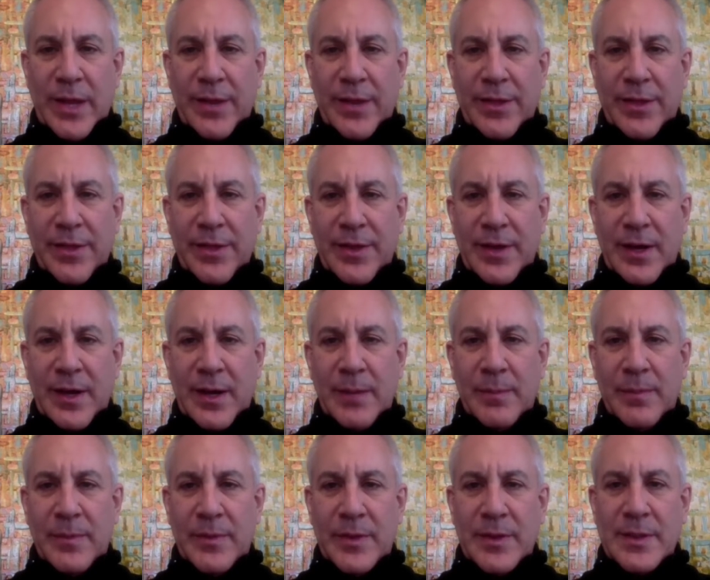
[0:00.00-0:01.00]
with
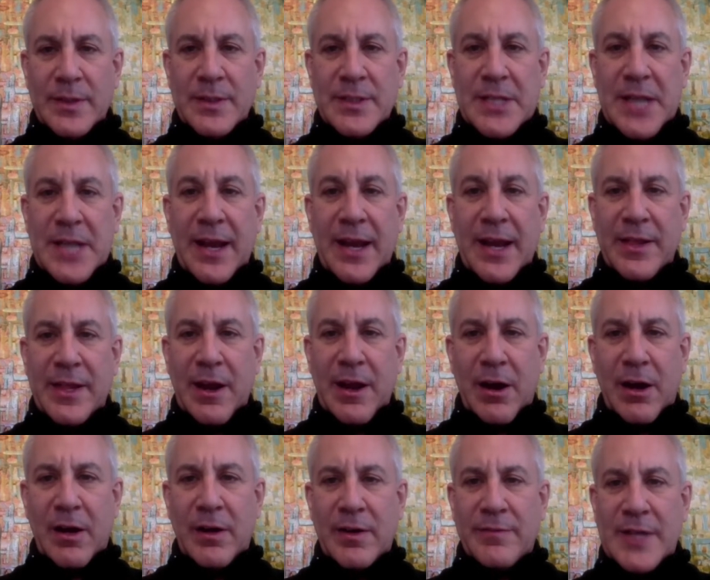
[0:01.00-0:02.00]
the state of the
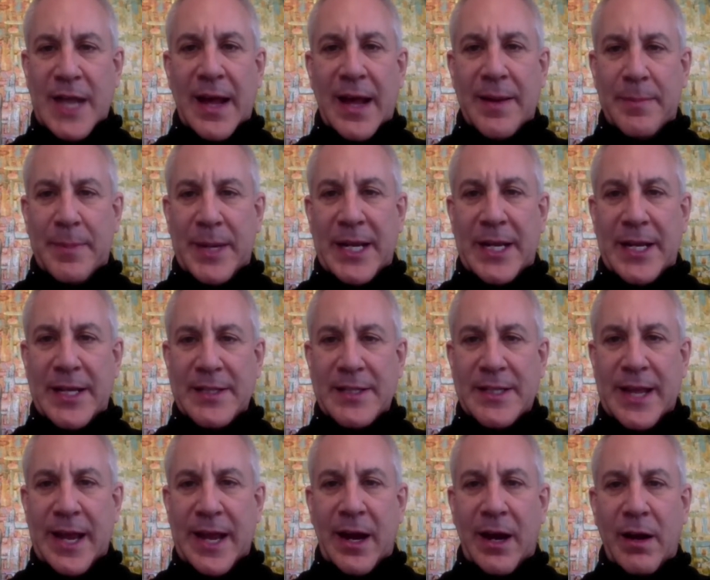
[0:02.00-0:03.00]
art of diabetes
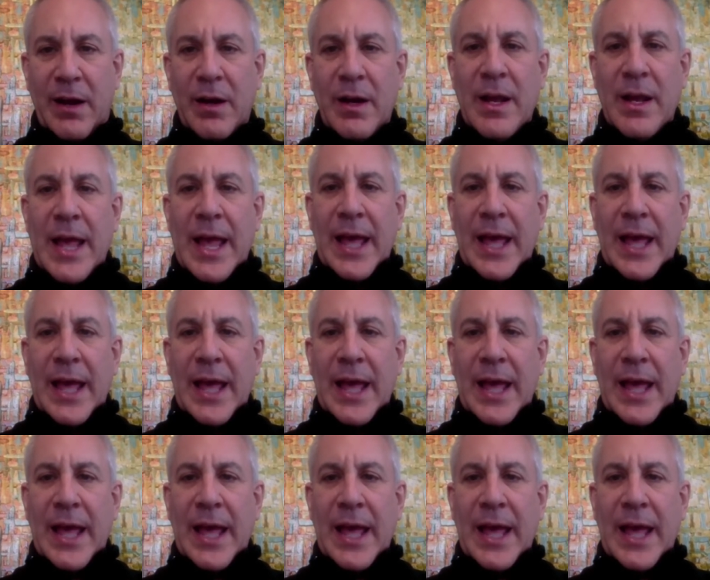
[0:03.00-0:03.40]
care,